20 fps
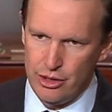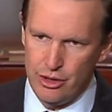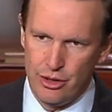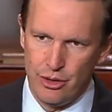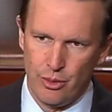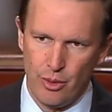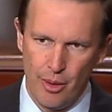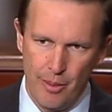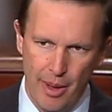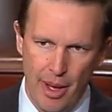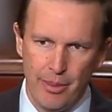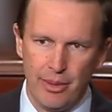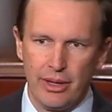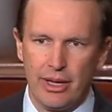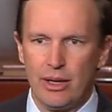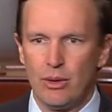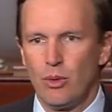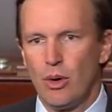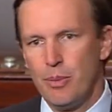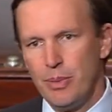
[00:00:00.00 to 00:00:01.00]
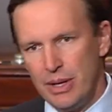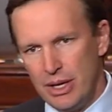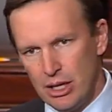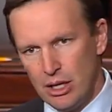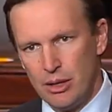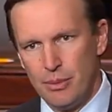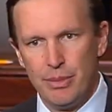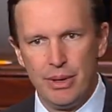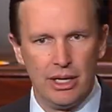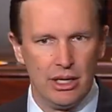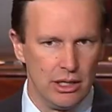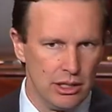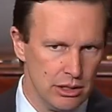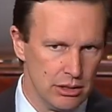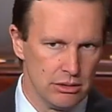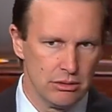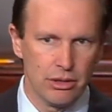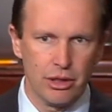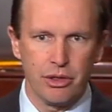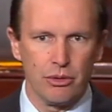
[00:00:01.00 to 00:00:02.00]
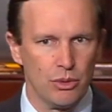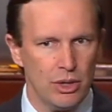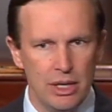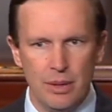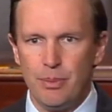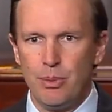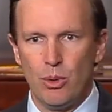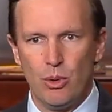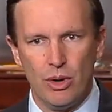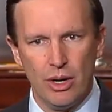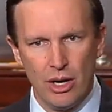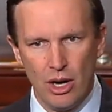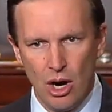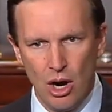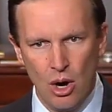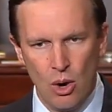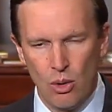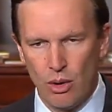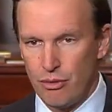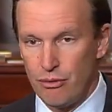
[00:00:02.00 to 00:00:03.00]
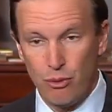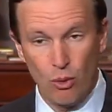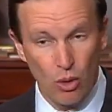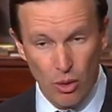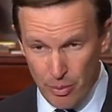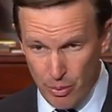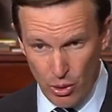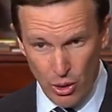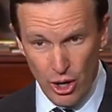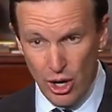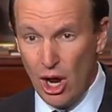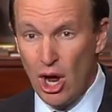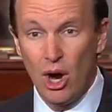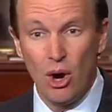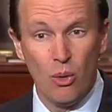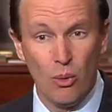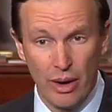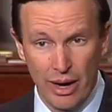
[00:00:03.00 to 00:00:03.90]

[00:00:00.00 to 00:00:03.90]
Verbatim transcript: the Republican repeal bill 3.0 or 4.0,